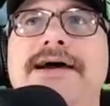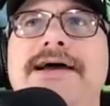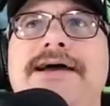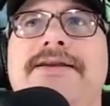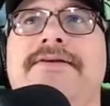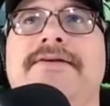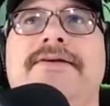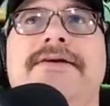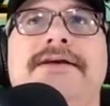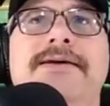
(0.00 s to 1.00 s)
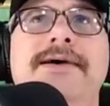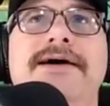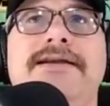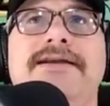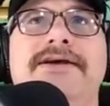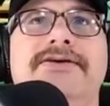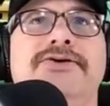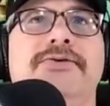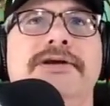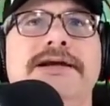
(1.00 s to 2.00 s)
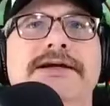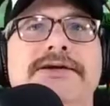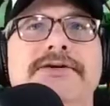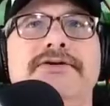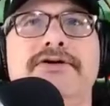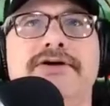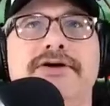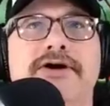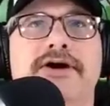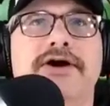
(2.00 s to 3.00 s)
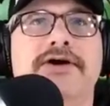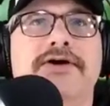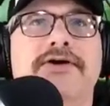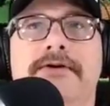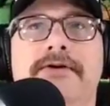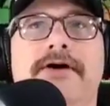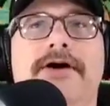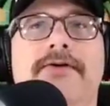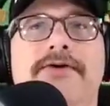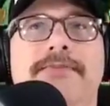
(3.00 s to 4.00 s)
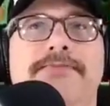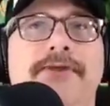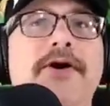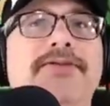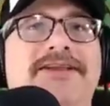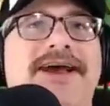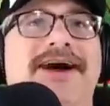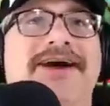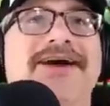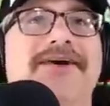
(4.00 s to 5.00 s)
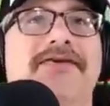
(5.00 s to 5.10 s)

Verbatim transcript: Come on! Come on there, Toon Link. Oh, we're both, uh,